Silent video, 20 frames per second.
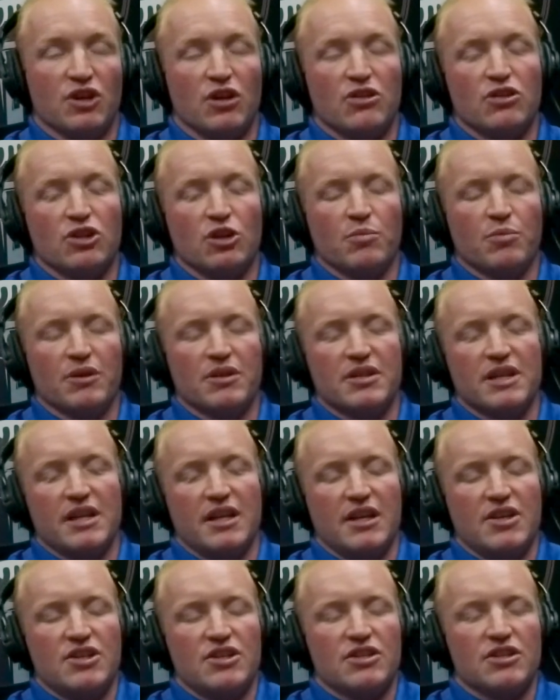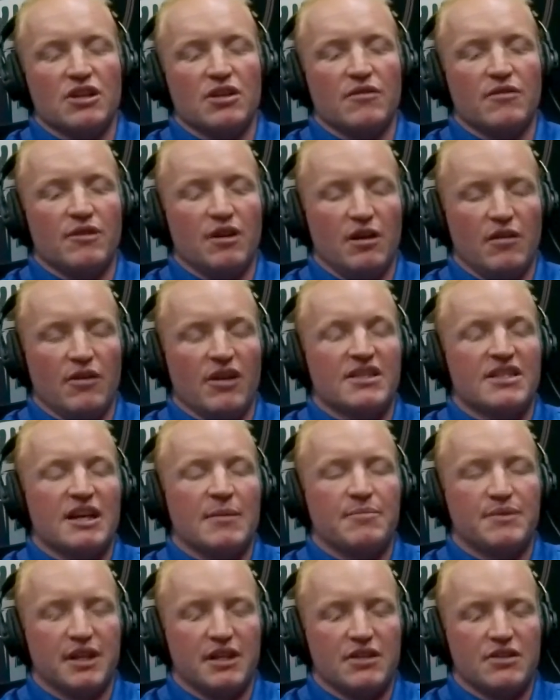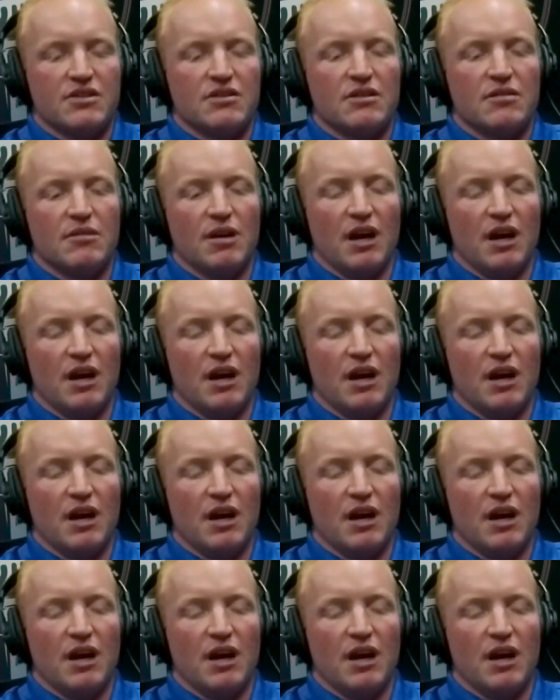also percentages of acceptance